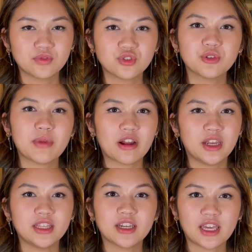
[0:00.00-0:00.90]

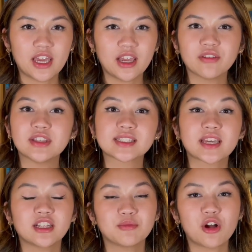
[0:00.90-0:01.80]
the king of this
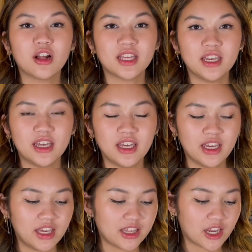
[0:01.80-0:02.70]
kingdom called
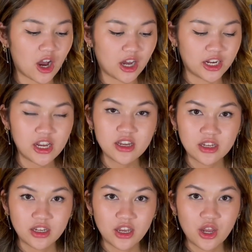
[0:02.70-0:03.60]
Ithacana,
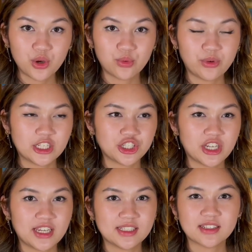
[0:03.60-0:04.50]
which
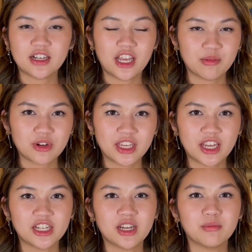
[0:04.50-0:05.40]
is a neighboring
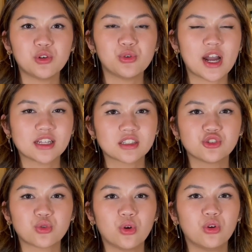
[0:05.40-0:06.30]
kingdom who has
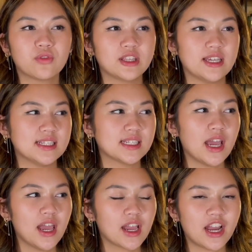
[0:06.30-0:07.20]
control over this
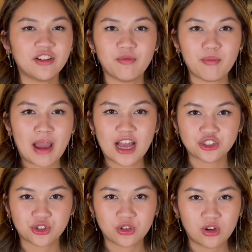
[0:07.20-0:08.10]
kind of
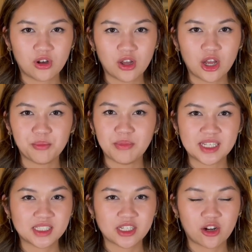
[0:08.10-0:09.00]
magical,
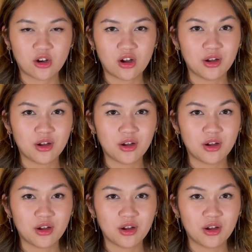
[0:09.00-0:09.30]
mystical,